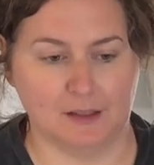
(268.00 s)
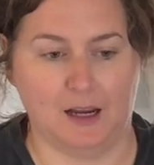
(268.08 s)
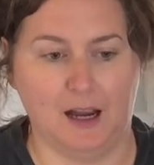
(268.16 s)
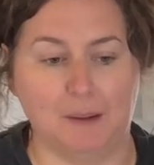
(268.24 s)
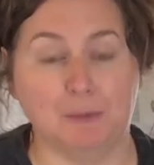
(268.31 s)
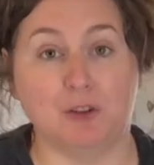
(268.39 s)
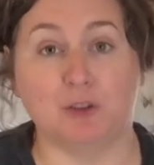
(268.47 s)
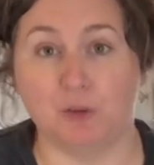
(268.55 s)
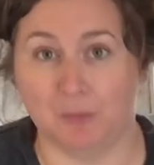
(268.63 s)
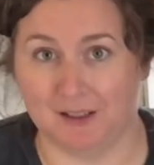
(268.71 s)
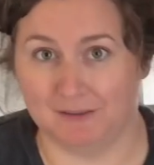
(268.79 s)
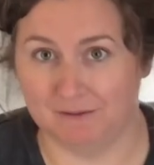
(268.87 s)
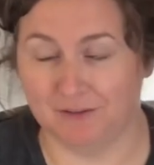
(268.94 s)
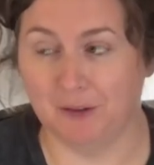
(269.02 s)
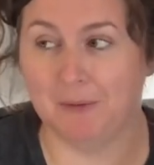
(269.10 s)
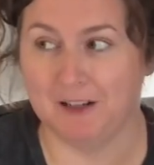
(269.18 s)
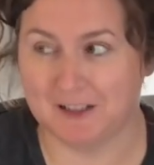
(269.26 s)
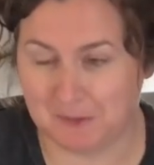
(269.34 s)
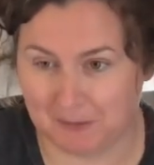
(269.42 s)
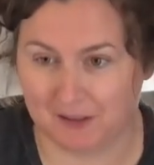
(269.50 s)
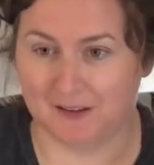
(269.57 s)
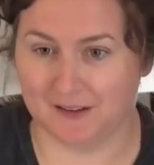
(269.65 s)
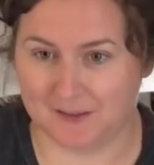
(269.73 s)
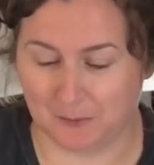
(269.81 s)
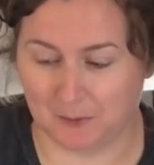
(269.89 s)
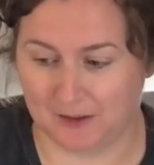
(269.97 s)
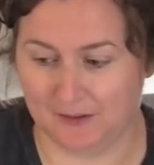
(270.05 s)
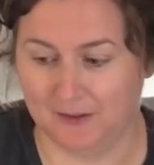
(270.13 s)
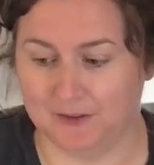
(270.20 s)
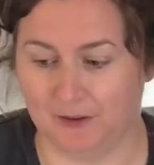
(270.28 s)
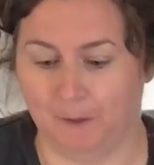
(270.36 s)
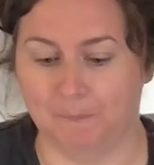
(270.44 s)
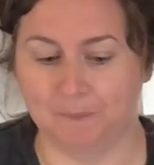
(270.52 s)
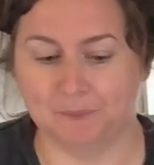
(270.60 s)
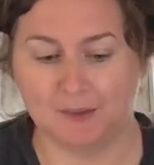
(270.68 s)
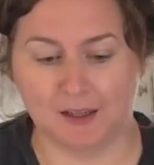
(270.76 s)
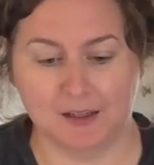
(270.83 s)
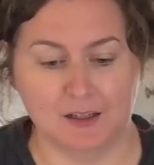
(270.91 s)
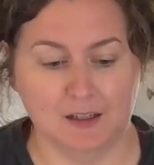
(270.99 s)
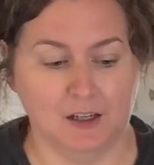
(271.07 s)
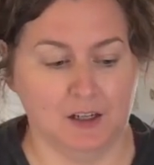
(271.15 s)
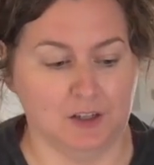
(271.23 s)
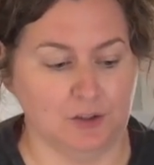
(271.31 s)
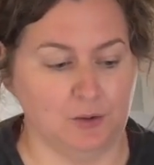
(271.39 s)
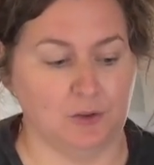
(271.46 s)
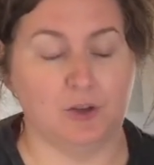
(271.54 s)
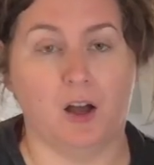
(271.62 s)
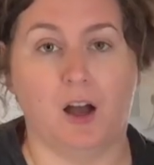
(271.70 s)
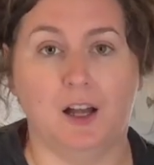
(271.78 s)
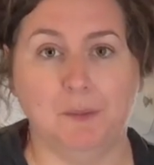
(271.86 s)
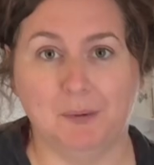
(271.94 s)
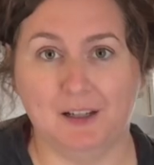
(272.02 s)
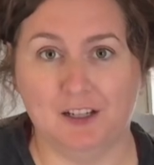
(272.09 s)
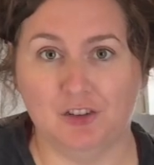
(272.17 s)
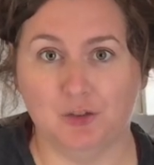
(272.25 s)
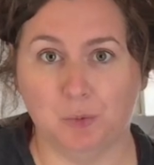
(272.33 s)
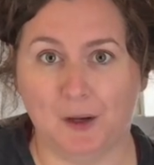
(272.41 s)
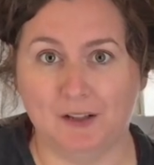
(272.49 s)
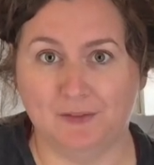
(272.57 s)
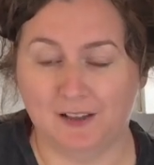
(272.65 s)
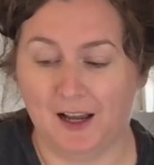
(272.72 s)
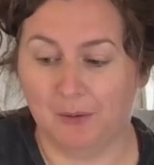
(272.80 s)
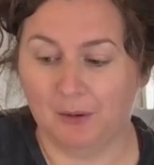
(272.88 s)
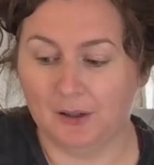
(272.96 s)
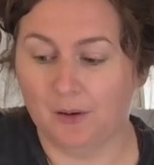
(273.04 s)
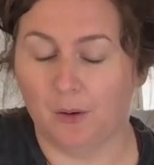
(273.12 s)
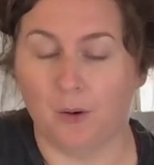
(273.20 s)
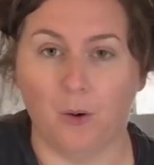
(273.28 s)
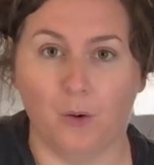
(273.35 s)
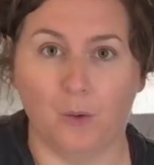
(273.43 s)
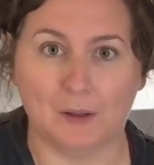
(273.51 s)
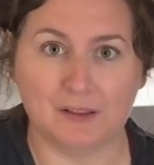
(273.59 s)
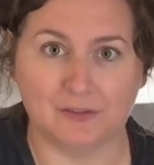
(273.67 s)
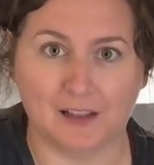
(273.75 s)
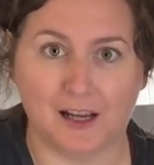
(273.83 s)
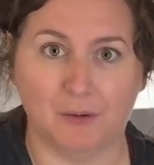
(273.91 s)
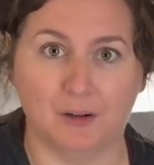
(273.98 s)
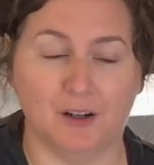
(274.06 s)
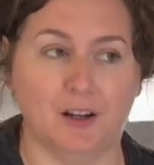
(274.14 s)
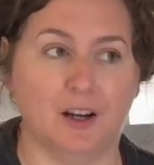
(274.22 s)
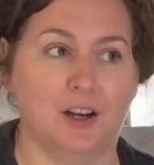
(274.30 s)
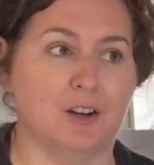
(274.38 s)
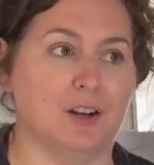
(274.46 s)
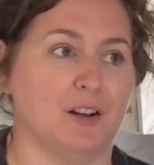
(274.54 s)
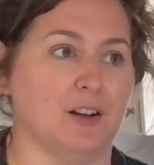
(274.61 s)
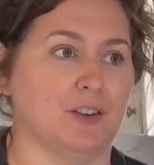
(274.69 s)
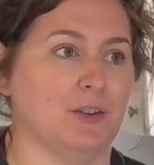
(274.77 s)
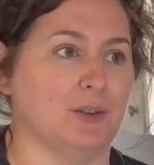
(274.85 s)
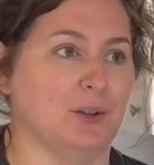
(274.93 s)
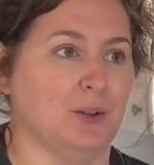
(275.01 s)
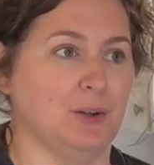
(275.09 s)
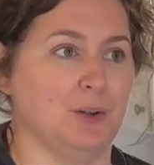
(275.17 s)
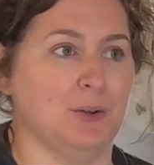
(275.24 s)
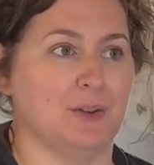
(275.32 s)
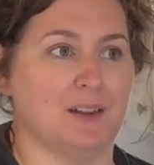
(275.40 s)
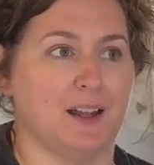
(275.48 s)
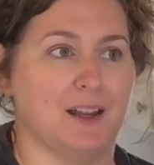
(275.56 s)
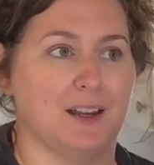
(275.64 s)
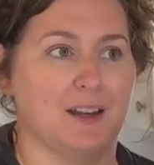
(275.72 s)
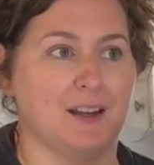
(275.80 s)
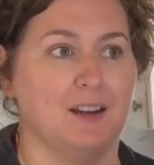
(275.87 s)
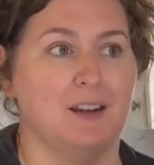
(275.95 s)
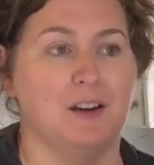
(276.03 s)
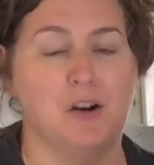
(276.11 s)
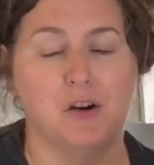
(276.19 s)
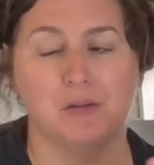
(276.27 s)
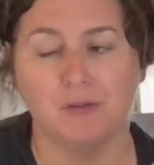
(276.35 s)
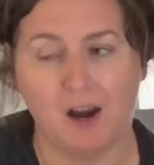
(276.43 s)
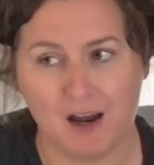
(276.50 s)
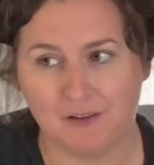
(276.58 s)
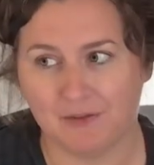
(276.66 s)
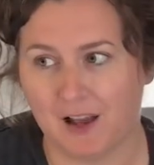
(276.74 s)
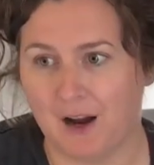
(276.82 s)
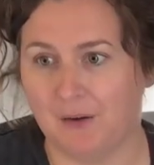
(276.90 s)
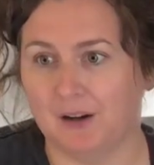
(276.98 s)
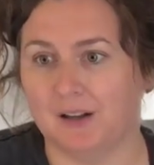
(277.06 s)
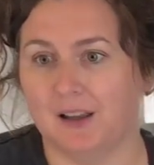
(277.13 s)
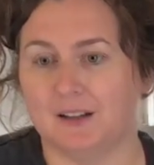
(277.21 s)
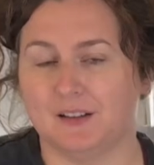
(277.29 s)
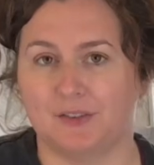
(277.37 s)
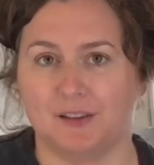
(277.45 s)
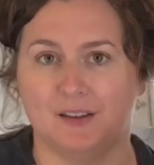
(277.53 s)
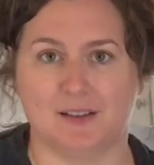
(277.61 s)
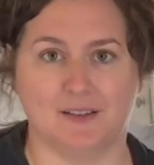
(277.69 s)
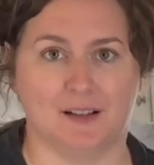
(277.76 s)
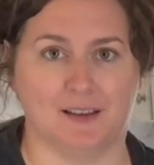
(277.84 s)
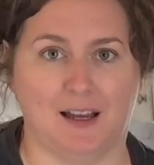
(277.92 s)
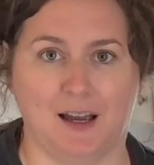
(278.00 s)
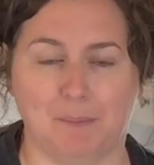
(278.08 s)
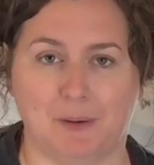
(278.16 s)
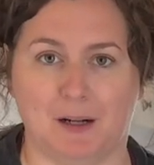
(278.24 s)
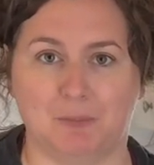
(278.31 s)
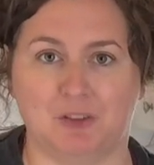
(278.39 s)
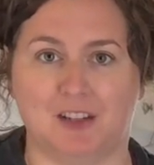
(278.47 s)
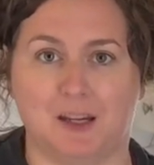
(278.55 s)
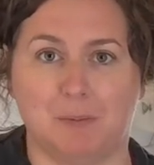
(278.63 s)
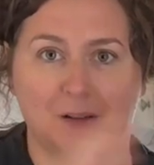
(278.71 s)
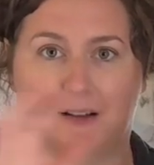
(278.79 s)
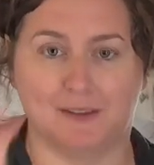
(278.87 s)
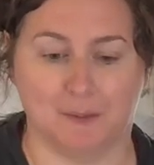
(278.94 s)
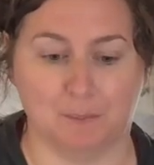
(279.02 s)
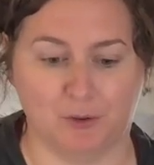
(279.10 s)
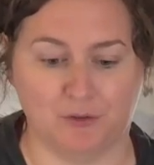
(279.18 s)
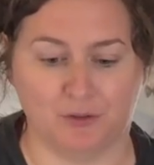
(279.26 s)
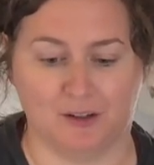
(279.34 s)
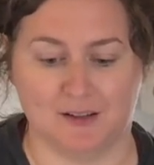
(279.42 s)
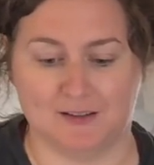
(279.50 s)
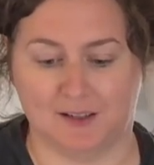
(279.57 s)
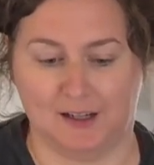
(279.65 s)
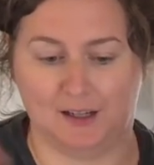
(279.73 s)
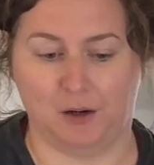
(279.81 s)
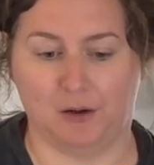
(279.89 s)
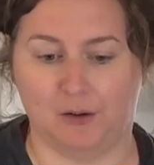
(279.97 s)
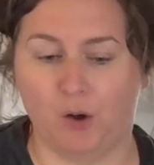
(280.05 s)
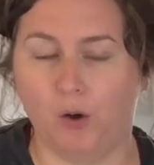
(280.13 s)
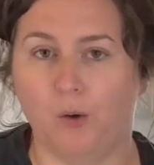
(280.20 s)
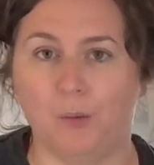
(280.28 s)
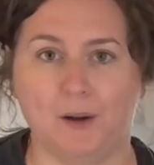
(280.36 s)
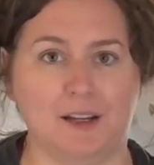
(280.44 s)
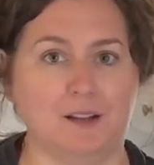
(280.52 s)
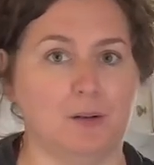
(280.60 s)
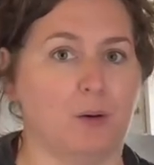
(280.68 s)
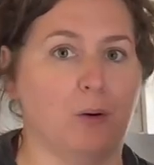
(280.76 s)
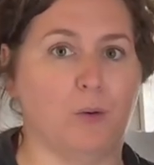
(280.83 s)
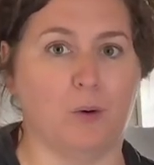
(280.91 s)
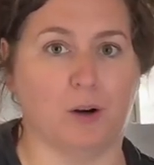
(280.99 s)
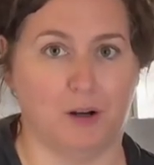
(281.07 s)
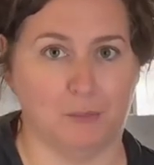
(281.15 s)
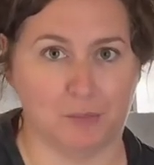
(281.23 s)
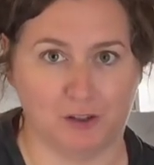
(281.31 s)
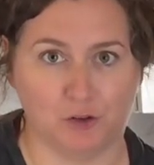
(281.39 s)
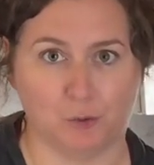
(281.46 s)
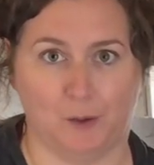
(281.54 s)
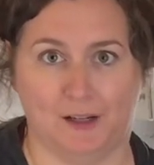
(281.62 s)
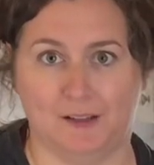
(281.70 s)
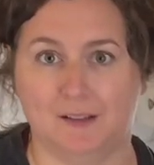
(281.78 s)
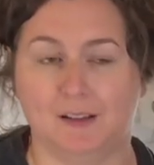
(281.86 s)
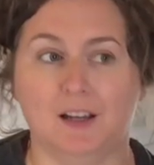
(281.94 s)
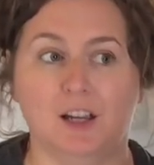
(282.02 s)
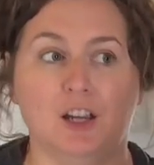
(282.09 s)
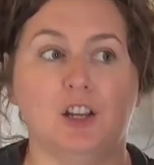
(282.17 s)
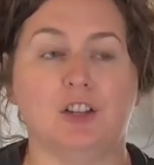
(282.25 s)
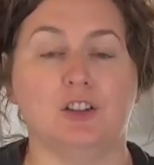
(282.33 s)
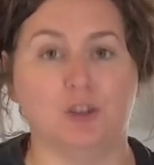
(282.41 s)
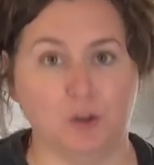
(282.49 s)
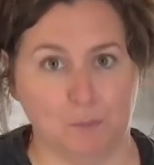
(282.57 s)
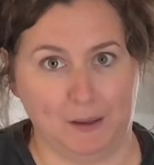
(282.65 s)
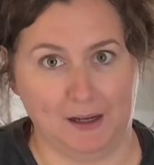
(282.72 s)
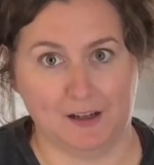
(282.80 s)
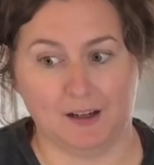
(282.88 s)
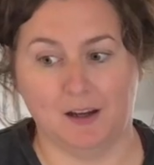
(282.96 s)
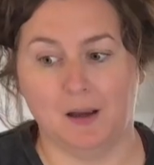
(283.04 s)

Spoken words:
I'm assuming from my experience it will. So use unbleached white flour or whole wheat flour. You can also use like rye flour, like different things like that, but I'm just keeping it simple for us, like whole wheat or unbleached white. You pick.